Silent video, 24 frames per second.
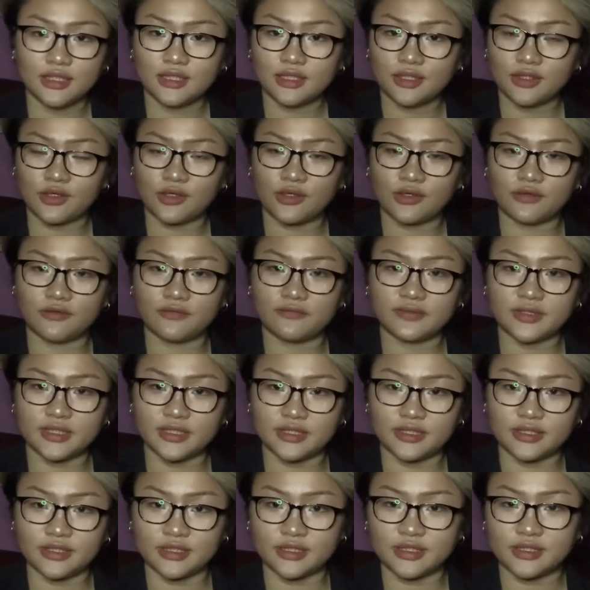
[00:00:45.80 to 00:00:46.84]
all of
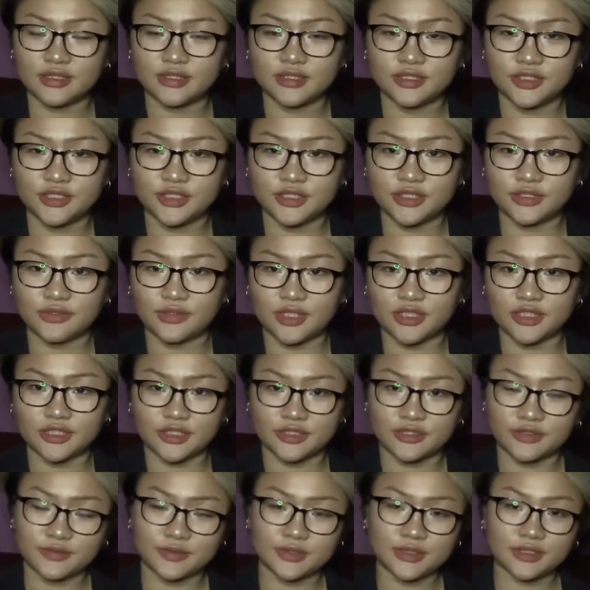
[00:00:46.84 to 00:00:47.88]
the journal
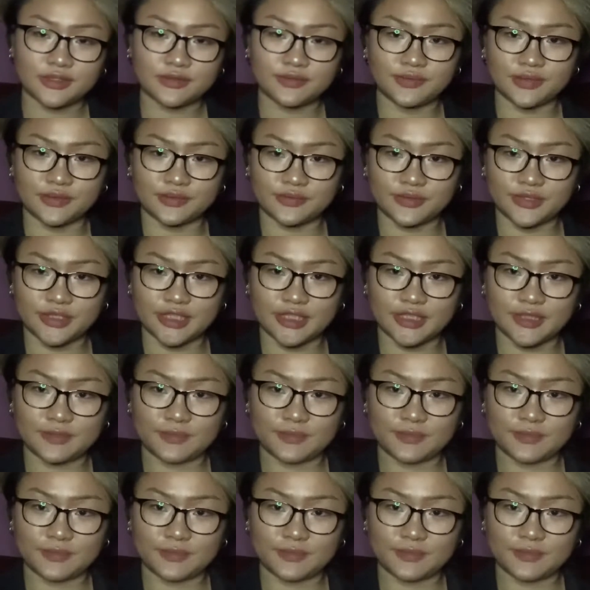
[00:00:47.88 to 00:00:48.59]
articles for free.